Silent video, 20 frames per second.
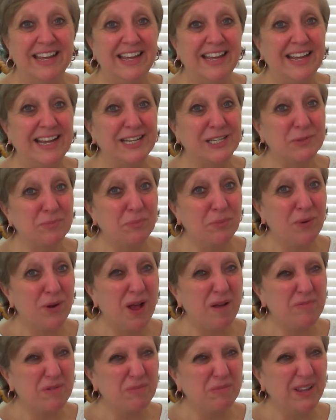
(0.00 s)
It's
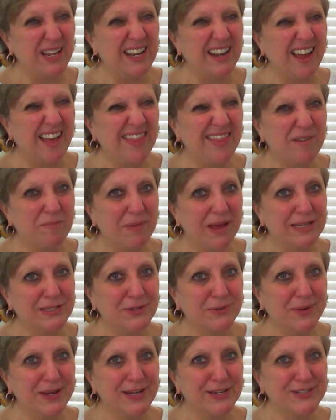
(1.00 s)
probably not the best
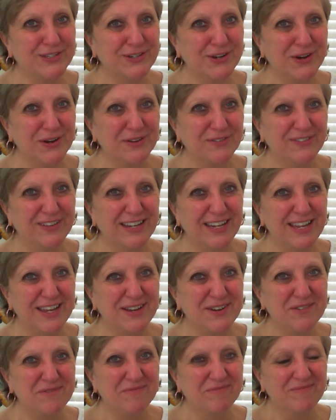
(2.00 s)
way to start a
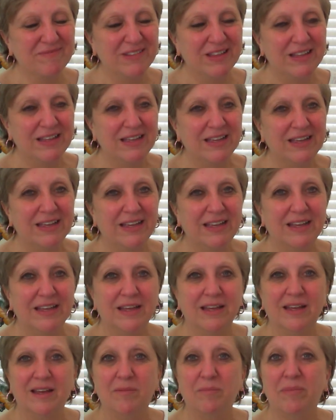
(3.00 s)
video,
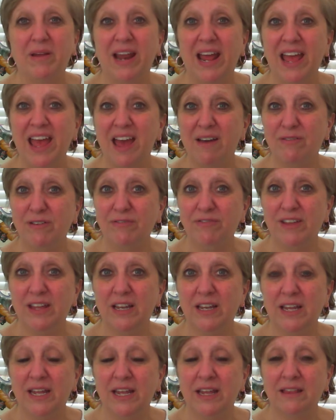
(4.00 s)
but I have a
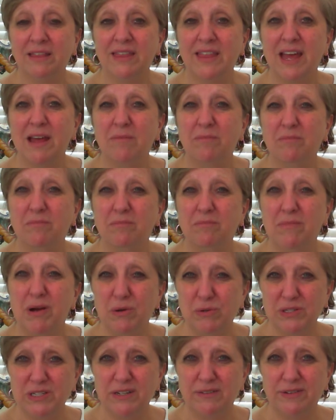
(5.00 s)
feeling that
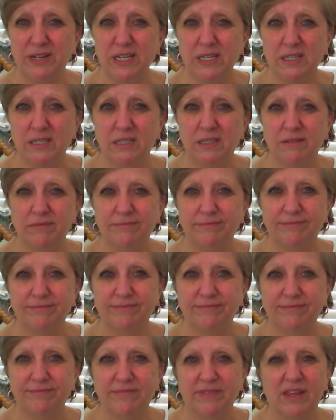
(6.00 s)
most of us
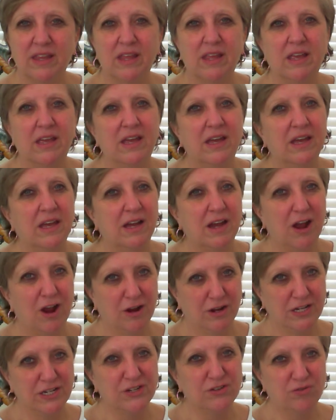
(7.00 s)
are
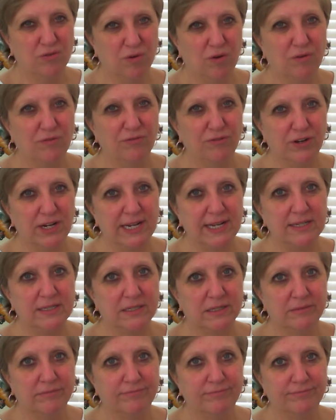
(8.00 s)
control freaks.